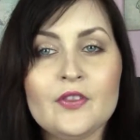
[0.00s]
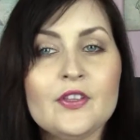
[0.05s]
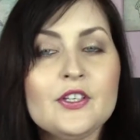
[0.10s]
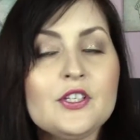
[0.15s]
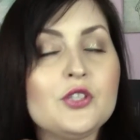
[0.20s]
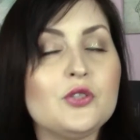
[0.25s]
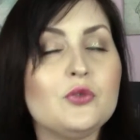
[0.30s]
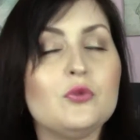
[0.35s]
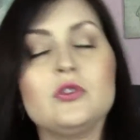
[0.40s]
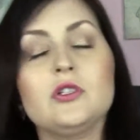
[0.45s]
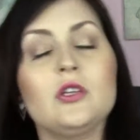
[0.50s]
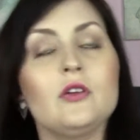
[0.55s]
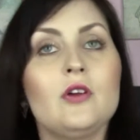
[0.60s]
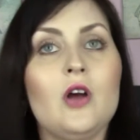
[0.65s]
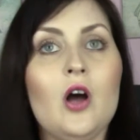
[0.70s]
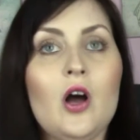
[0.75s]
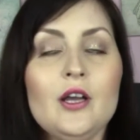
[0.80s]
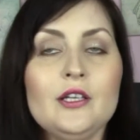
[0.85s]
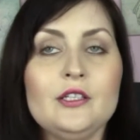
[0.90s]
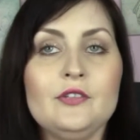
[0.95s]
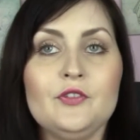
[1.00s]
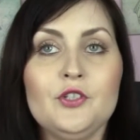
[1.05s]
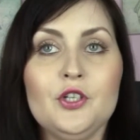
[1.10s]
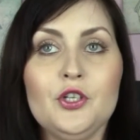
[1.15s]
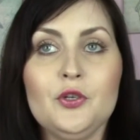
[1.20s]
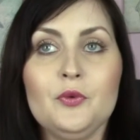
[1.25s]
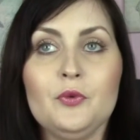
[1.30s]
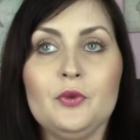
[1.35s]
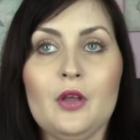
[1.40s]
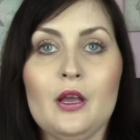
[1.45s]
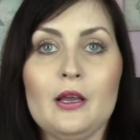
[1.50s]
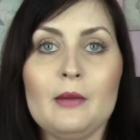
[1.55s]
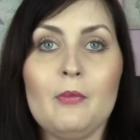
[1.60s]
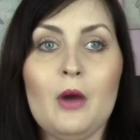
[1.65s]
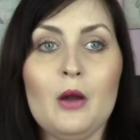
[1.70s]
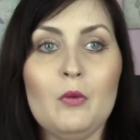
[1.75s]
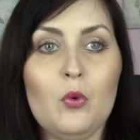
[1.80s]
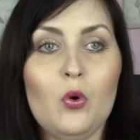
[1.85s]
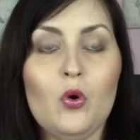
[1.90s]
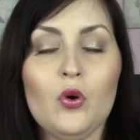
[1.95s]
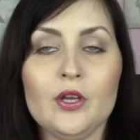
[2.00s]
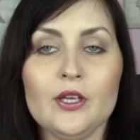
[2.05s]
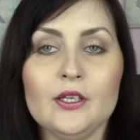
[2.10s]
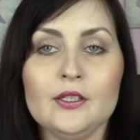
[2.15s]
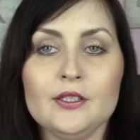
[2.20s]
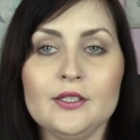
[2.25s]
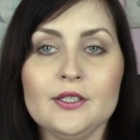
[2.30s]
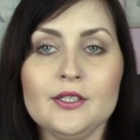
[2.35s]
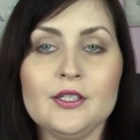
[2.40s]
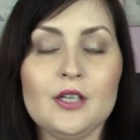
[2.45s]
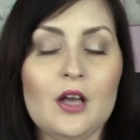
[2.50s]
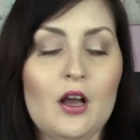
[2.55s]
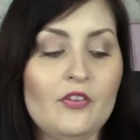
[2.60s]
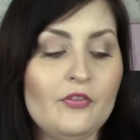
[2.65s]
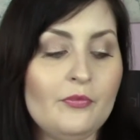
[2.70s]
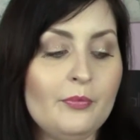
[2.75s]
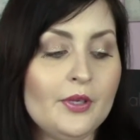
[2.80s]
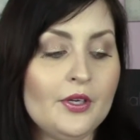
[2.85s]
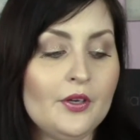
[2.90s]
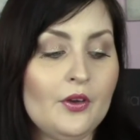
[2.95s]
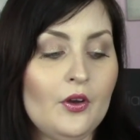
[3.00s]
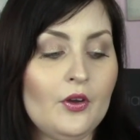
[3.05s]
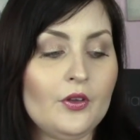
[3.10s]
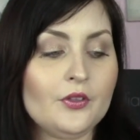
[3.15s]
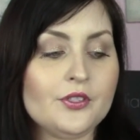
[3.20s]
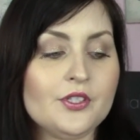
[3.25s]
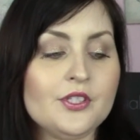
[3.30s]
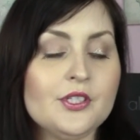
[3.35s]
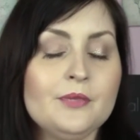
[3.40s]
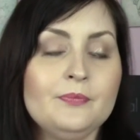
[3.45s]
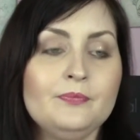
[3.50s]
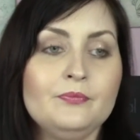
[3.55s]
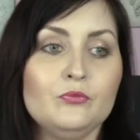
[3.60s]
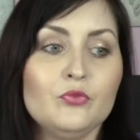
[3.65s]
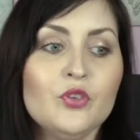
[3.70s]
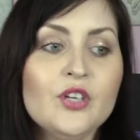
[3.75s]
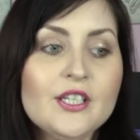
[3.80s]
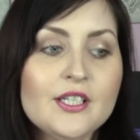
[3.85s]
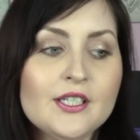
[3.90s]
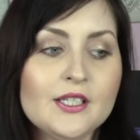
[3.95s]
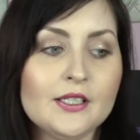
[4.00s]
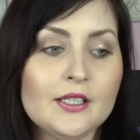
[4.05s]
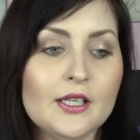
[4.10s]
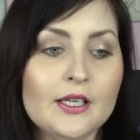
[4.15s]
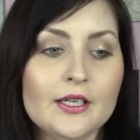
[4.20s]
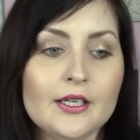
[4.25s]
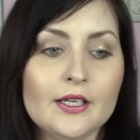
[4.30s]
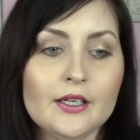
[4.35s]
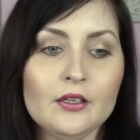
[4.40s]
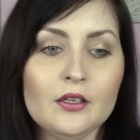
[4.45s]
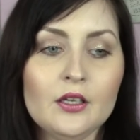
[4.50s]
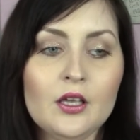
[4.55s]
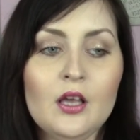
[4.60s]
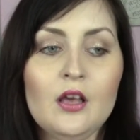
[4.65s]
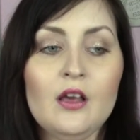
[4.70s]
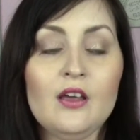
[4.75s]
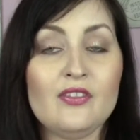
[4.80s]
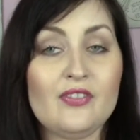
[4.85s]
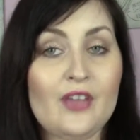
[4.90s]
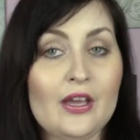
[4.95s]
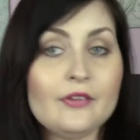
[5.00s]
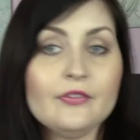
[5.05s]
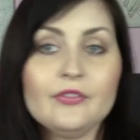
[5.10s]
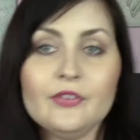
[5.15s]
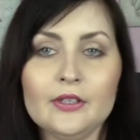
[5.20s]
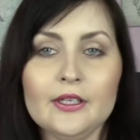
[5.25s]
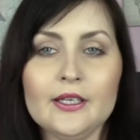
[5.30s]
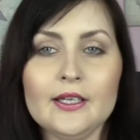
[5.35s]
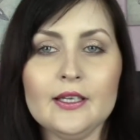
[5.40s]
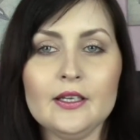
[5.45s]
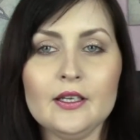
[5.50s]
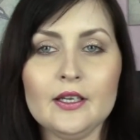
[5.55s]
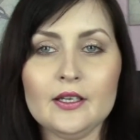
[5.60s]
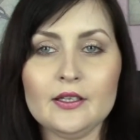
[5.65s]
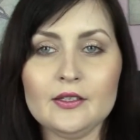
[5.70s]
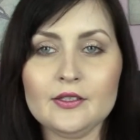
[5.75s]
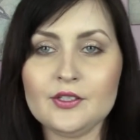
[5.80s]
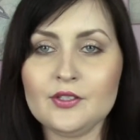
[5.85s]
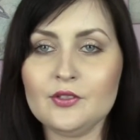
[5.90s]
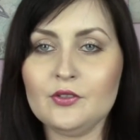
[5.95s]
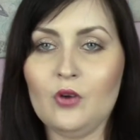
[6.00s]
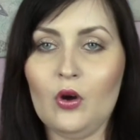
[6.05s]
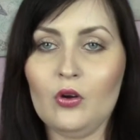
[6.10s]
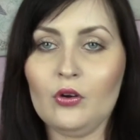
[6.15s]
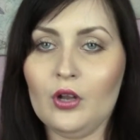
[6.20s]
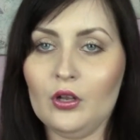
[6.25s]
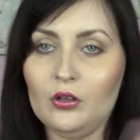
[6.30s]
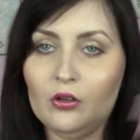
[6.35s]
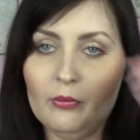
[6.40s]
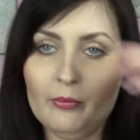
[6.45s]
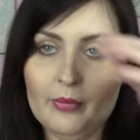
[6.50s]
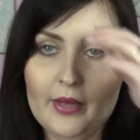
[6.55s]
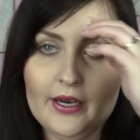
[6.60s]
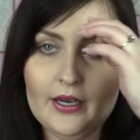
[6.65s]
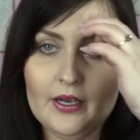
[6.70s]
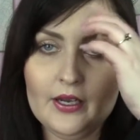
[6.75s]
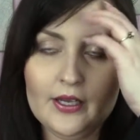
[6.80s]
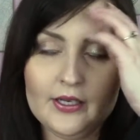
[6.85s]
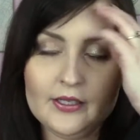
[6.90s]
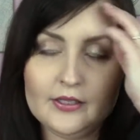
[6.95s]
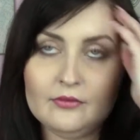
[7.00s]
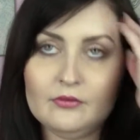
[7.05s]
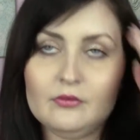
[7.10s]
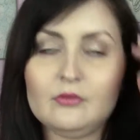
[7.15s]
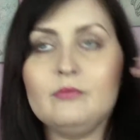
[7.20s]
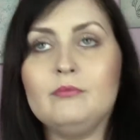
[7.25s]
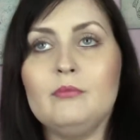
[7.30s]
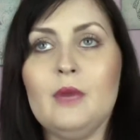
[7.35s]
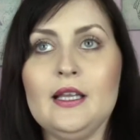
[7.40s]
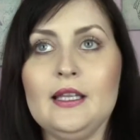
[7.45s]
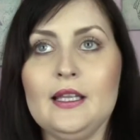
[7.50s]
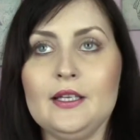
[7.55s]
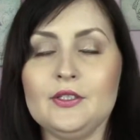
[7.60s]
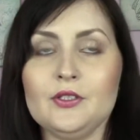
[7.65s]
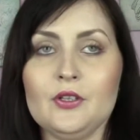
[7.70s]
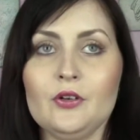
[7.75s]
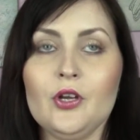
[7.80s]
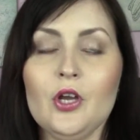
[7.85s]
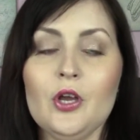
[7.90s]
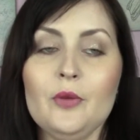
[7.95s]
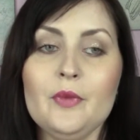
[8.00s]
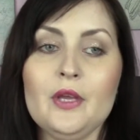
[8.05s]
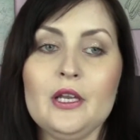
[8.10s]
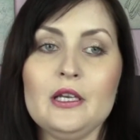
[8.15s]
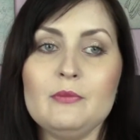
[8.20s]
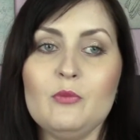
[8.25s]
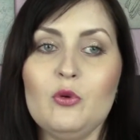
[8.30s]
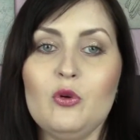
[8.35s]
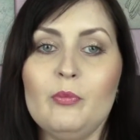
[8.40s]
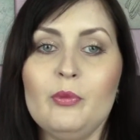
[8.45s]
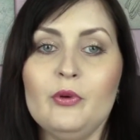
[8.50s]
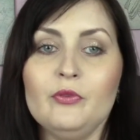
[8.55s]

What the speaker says: This is also kind of to do with like my walking and stuff, because recently, thankfully, it's got a lot better and my legs don't hurt me anymore.